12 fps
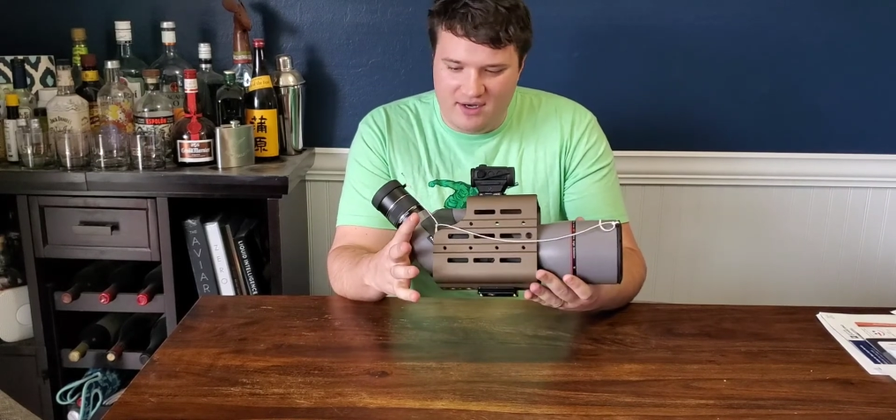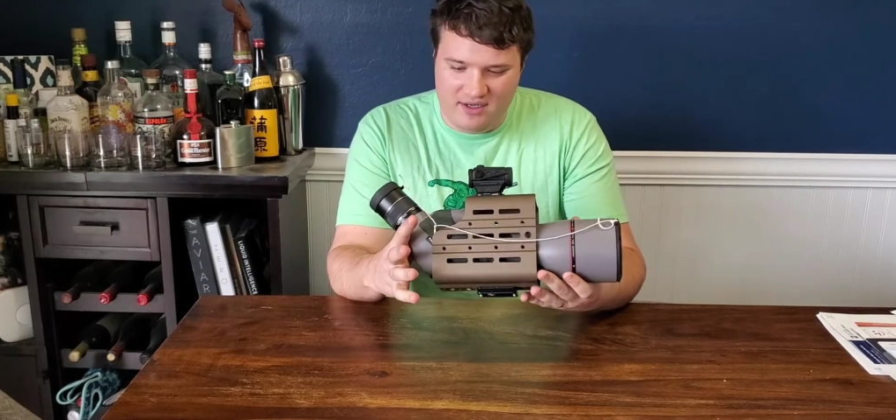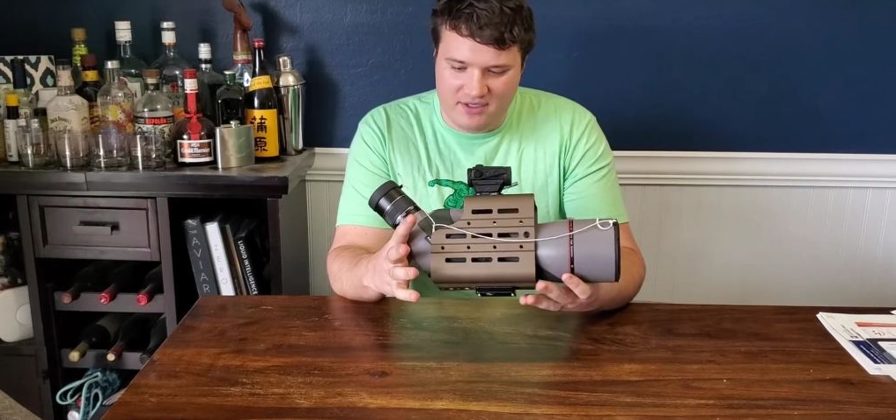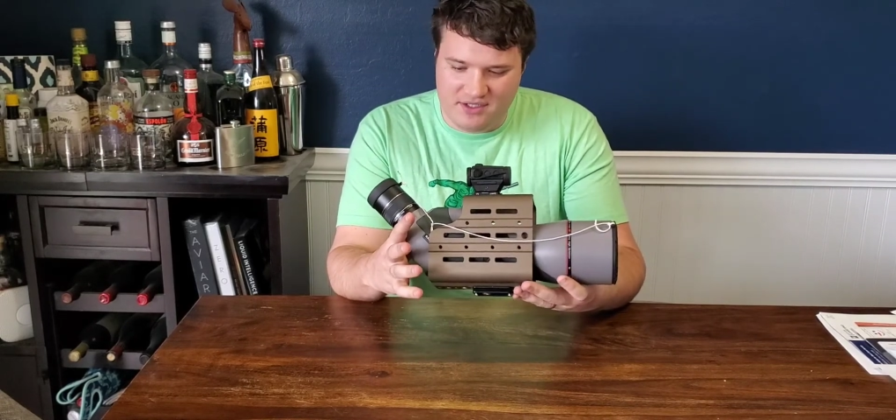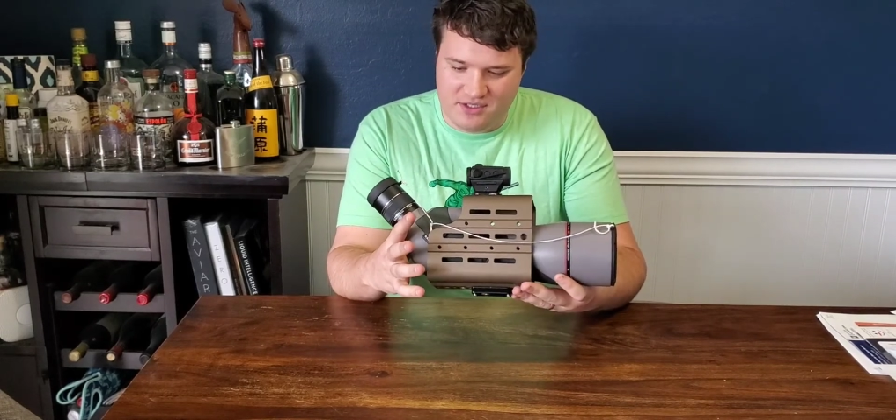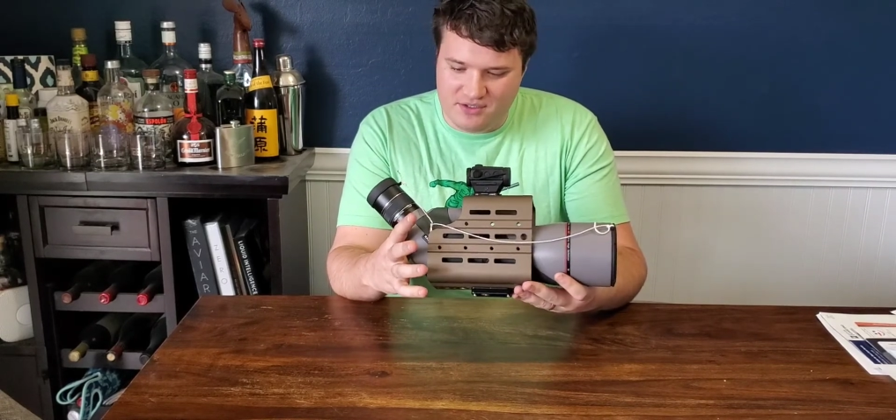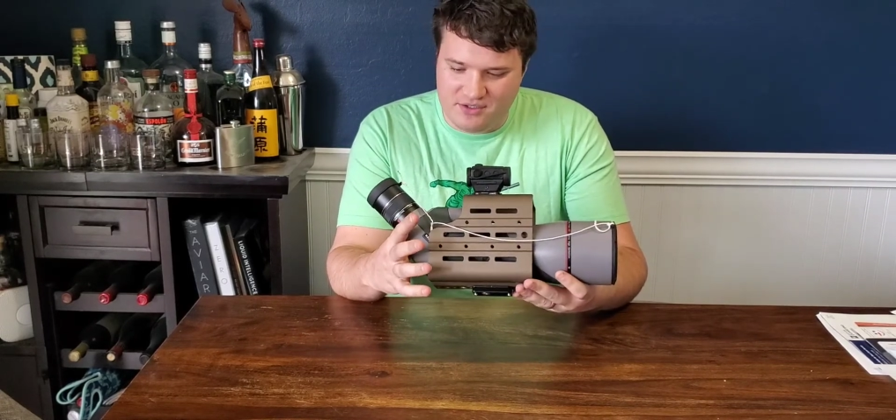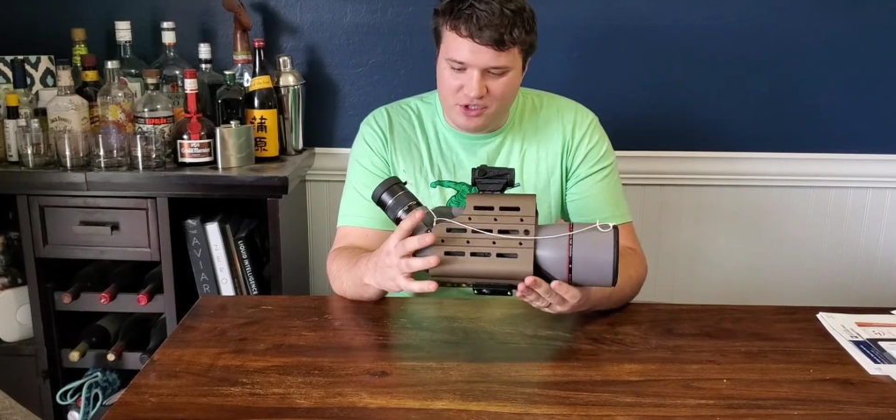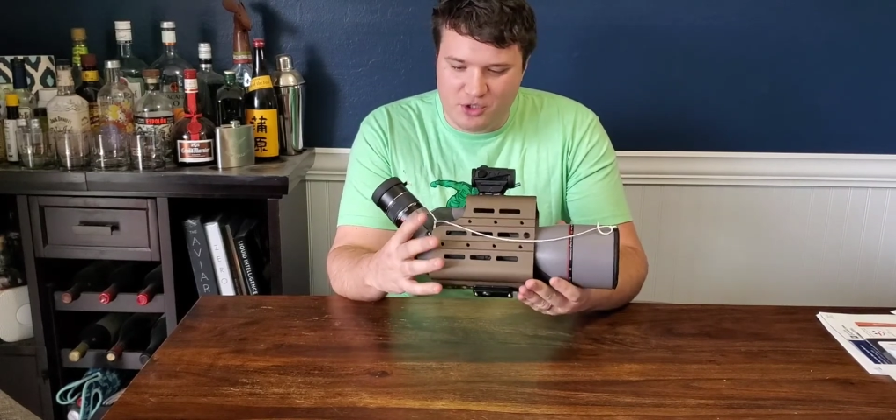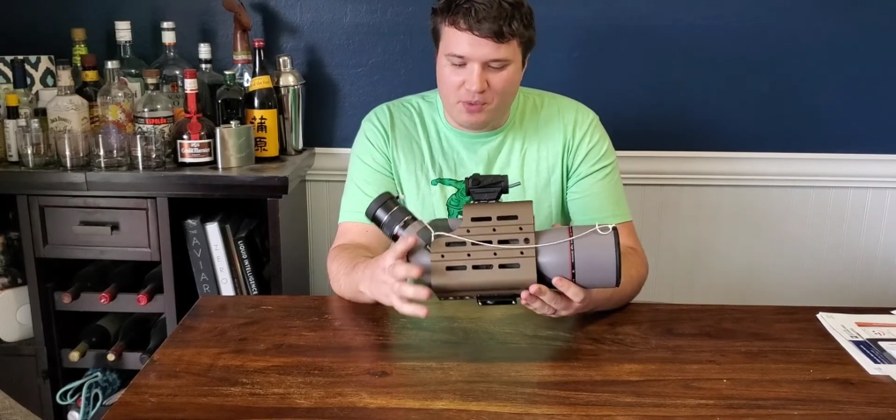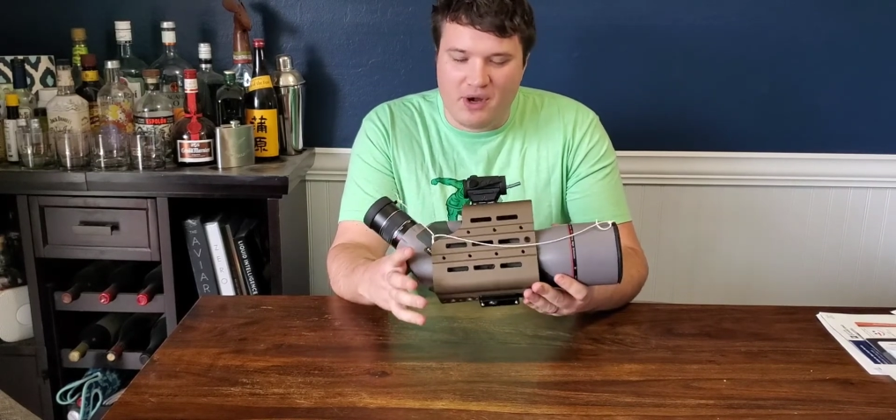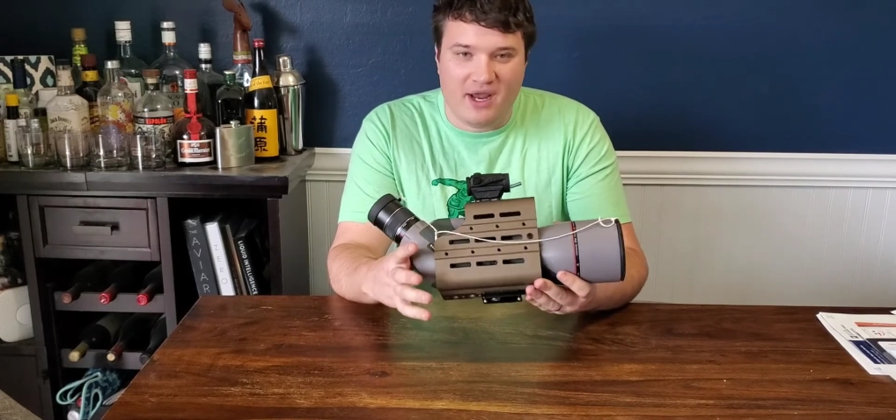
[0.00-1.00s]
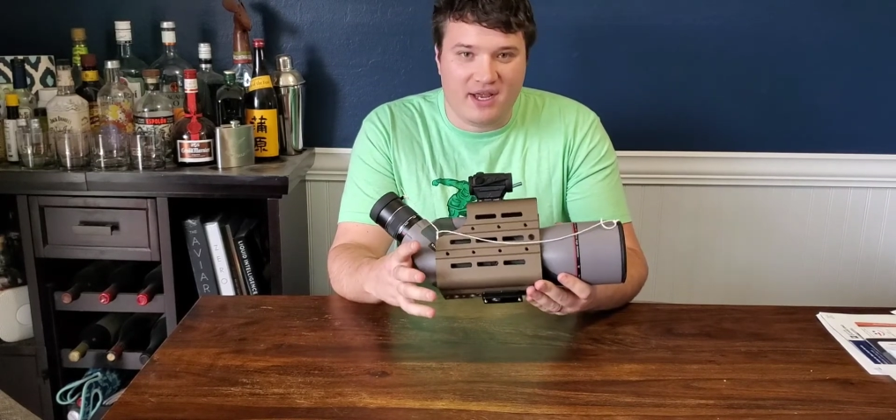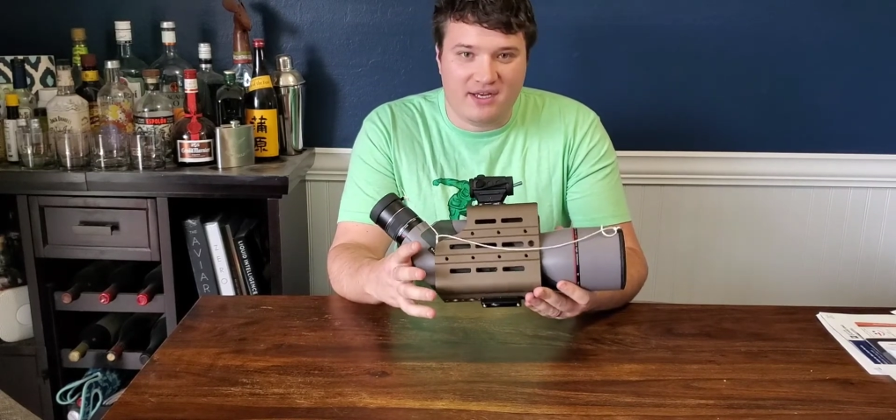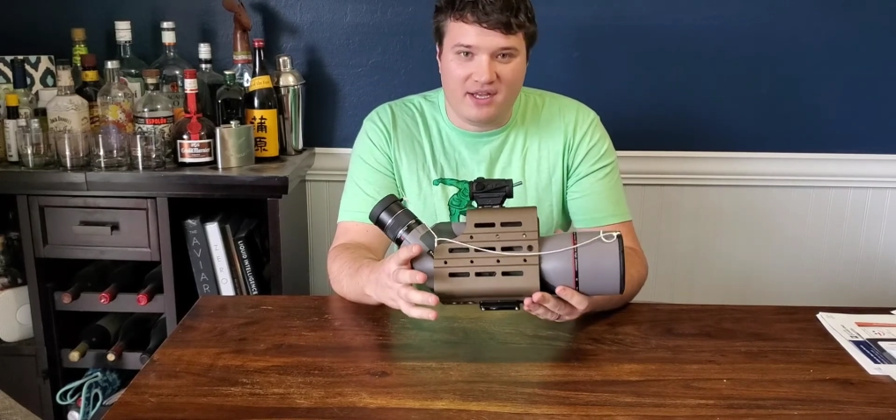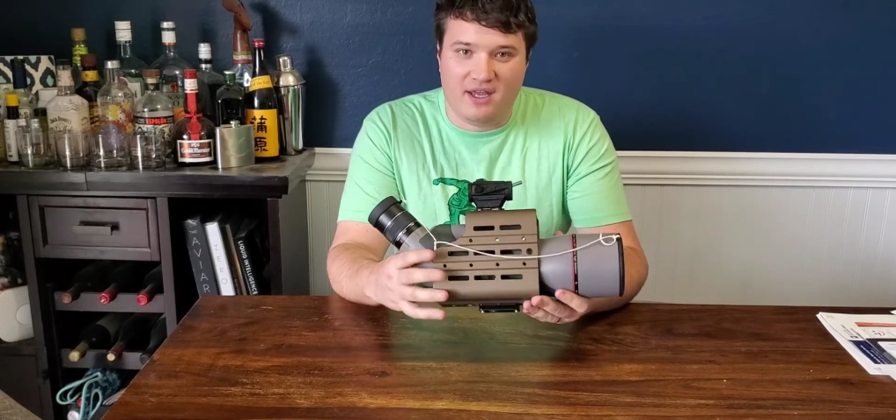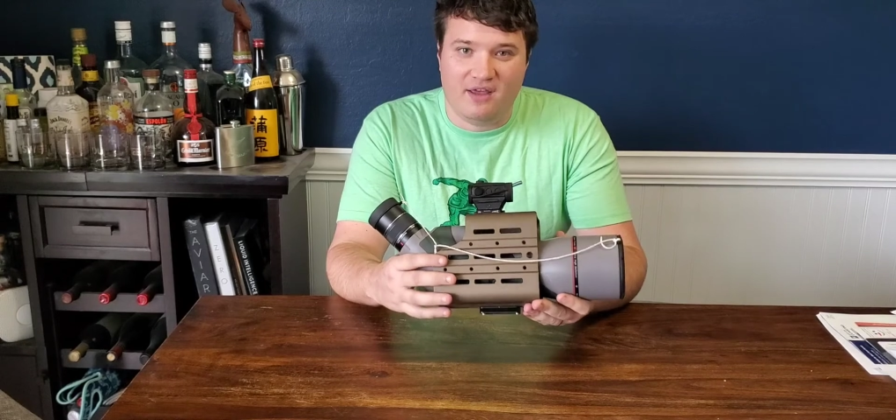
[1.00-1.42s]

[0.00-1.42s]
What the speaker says: It's super handy